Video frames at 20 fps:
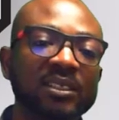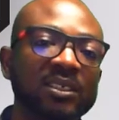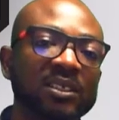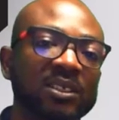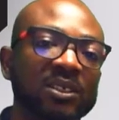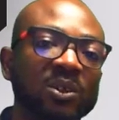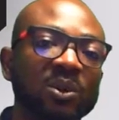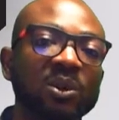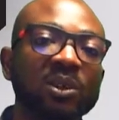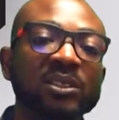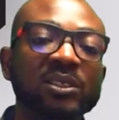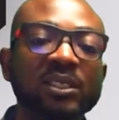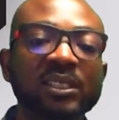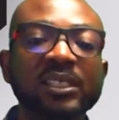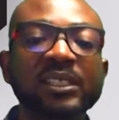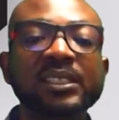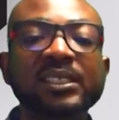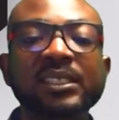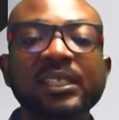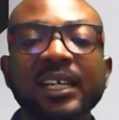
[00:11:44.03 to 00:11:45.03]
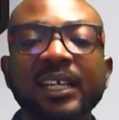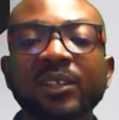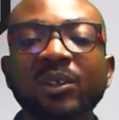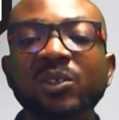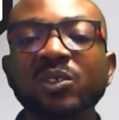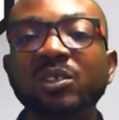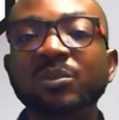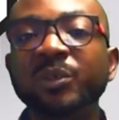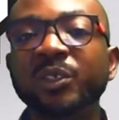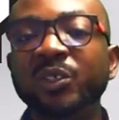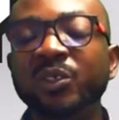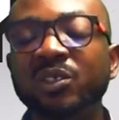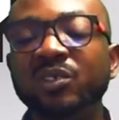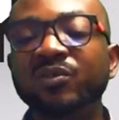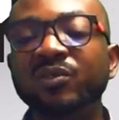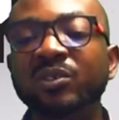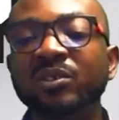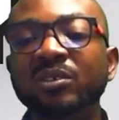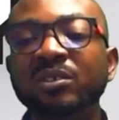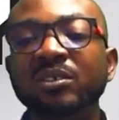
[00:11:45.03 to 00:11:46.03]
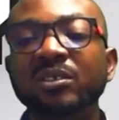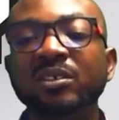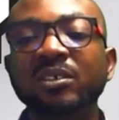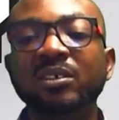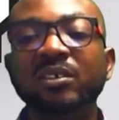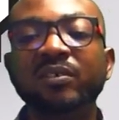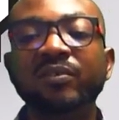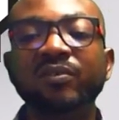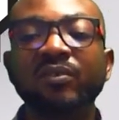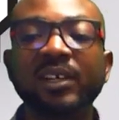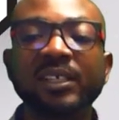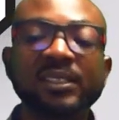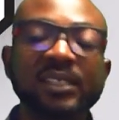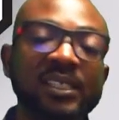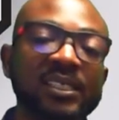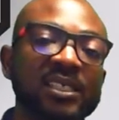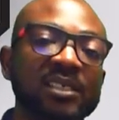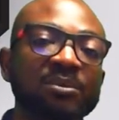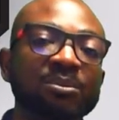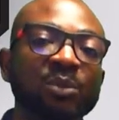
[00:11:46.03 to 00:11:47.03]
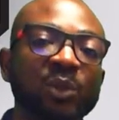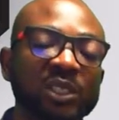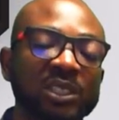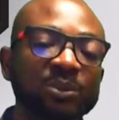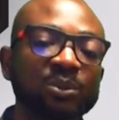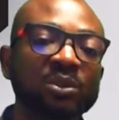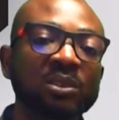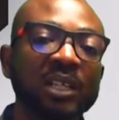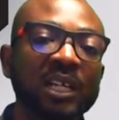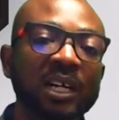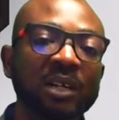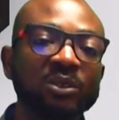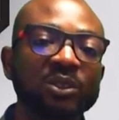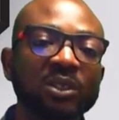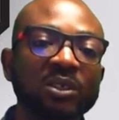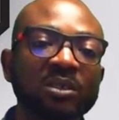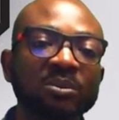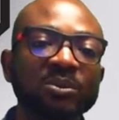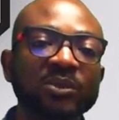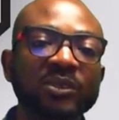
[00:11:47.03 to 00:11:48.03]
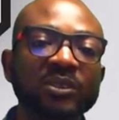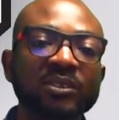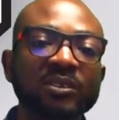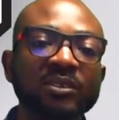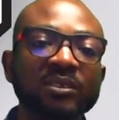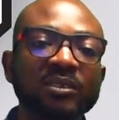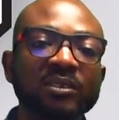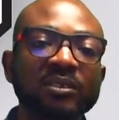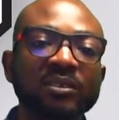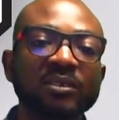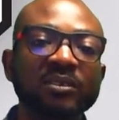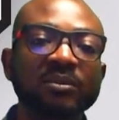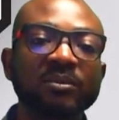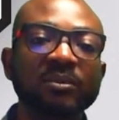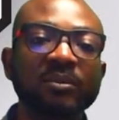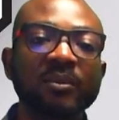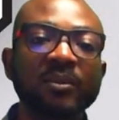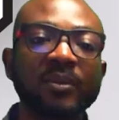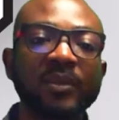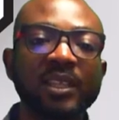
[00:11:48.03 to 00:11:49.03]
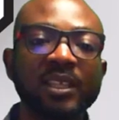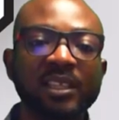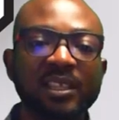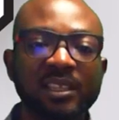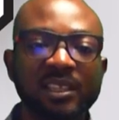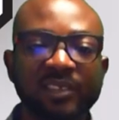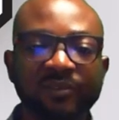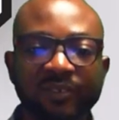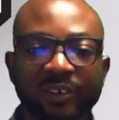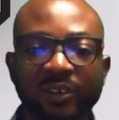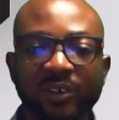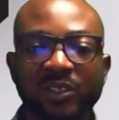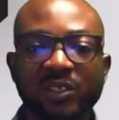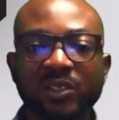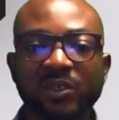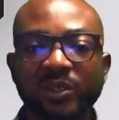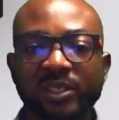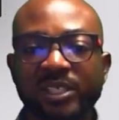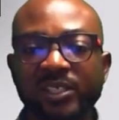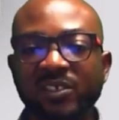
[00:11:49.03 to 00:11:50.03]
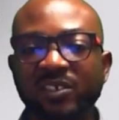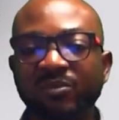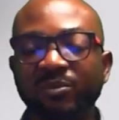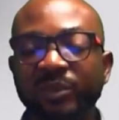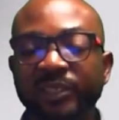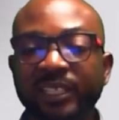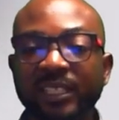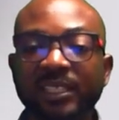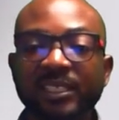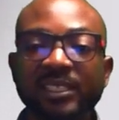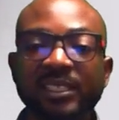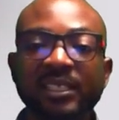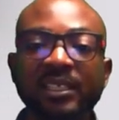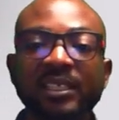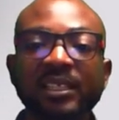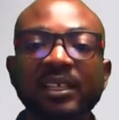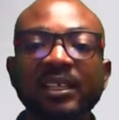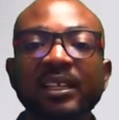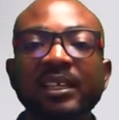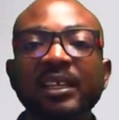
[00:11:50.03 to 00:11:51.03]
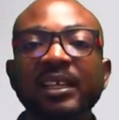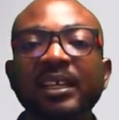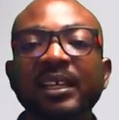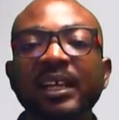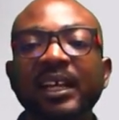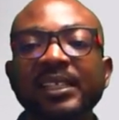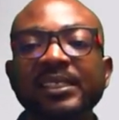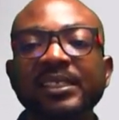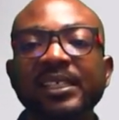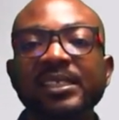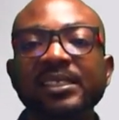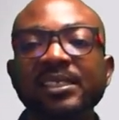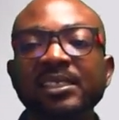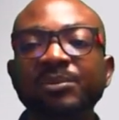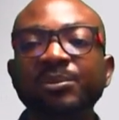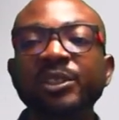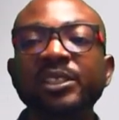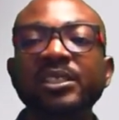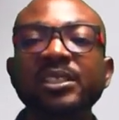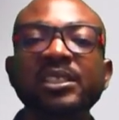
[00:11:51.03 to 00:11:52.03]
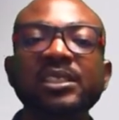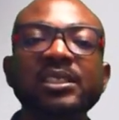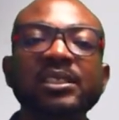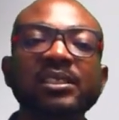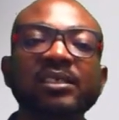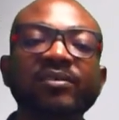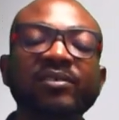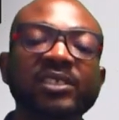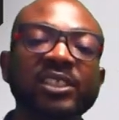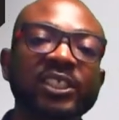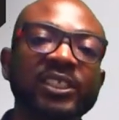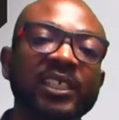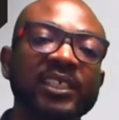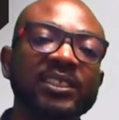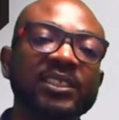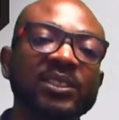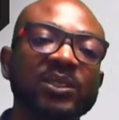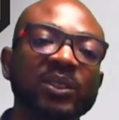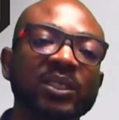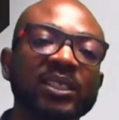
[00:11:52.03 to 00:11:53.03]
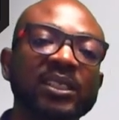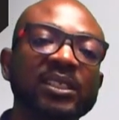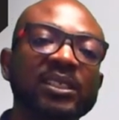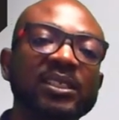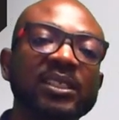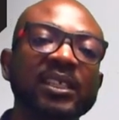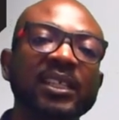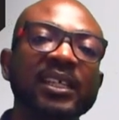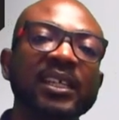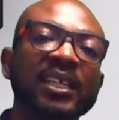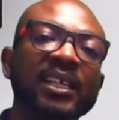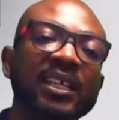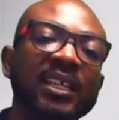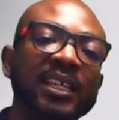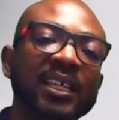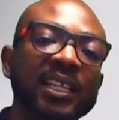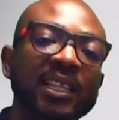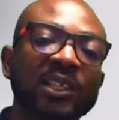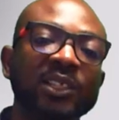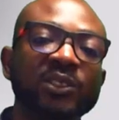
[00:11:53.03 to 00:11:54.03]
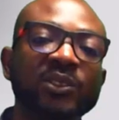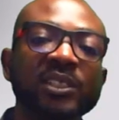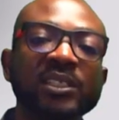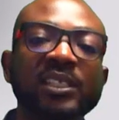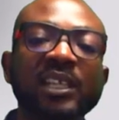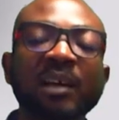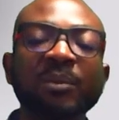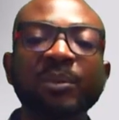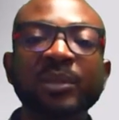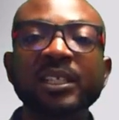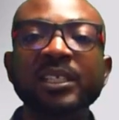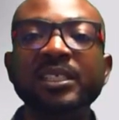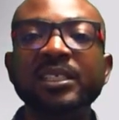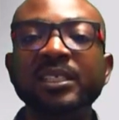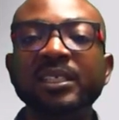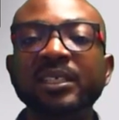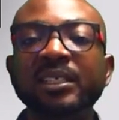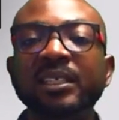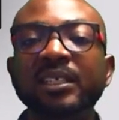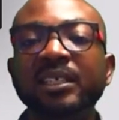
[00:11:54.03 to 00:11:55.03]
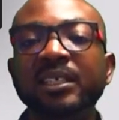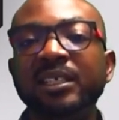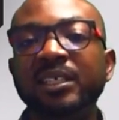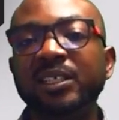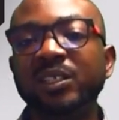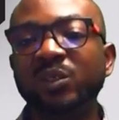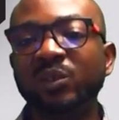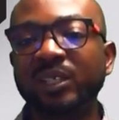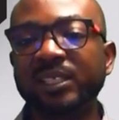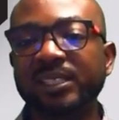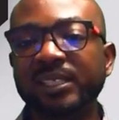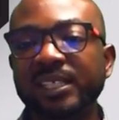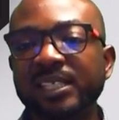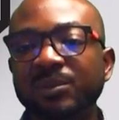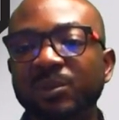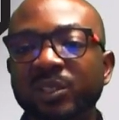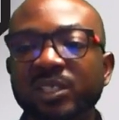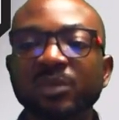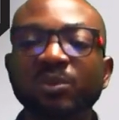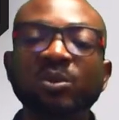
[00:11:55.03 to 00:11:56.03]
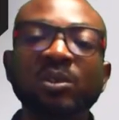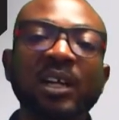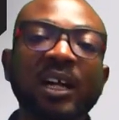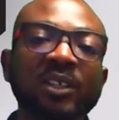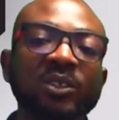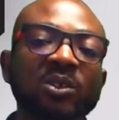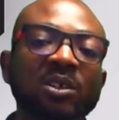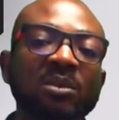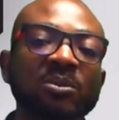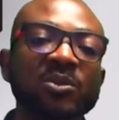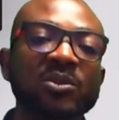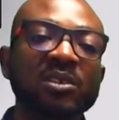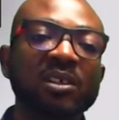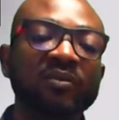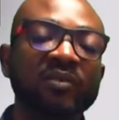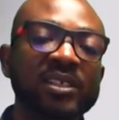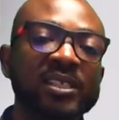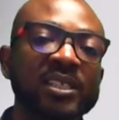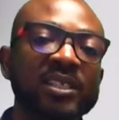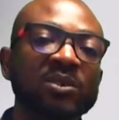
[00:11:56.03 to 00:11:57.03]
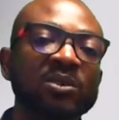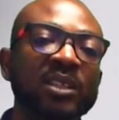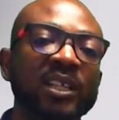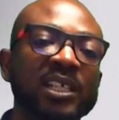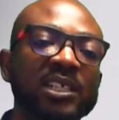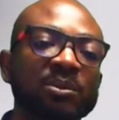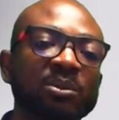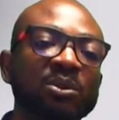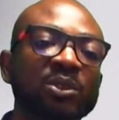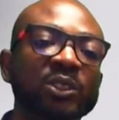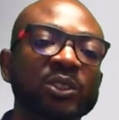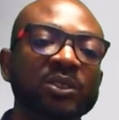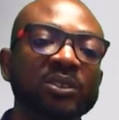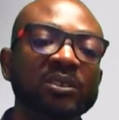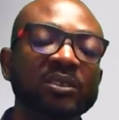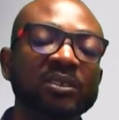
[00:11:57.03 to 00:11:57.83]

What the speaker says: Cohort studies can also be useful for assessing multiple outcomes. The various causes of mortality assessed in the British physician studies illustrate the ability to assess multiple outcomes of a single exposure.